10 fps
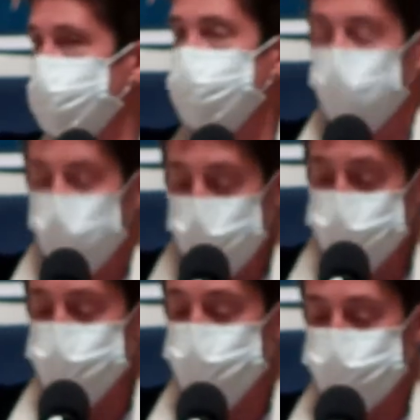things like
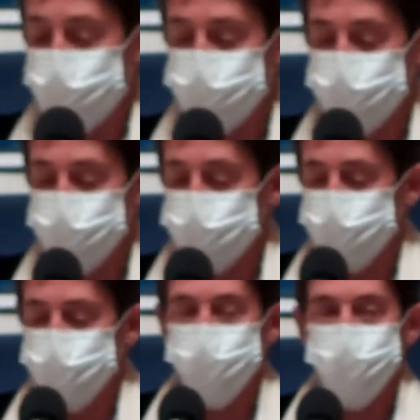racism,
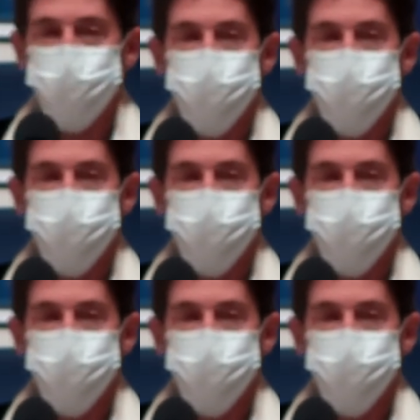sexism,